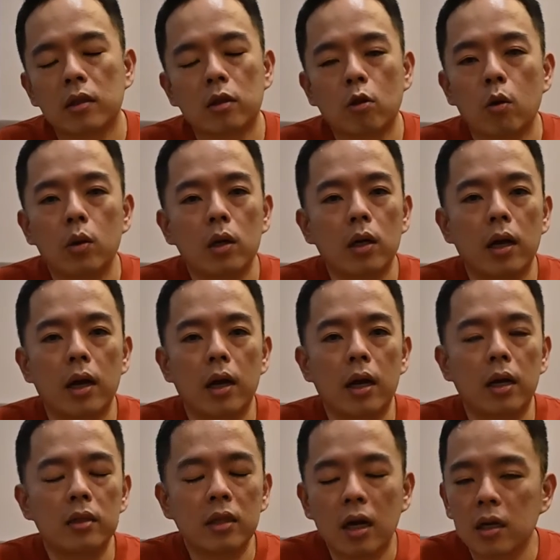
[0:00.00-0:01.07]
took
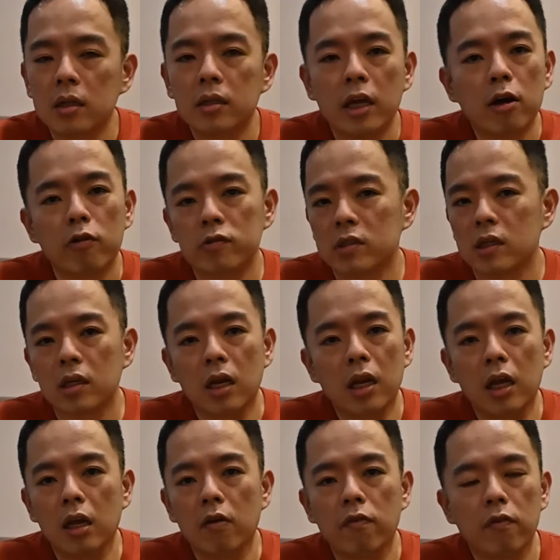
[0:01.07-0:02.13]
another day of sick
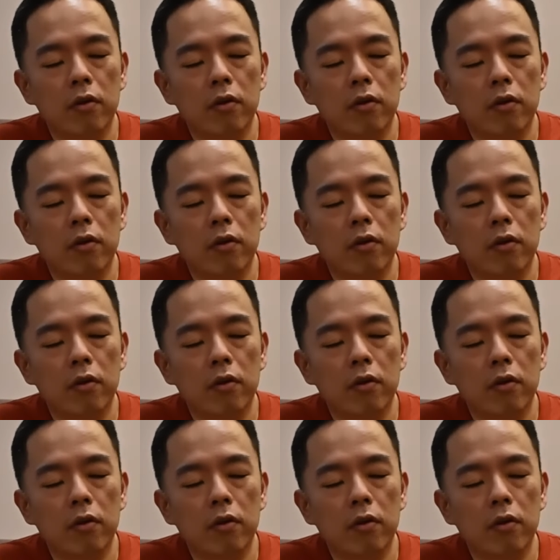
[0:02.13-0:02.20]
leave.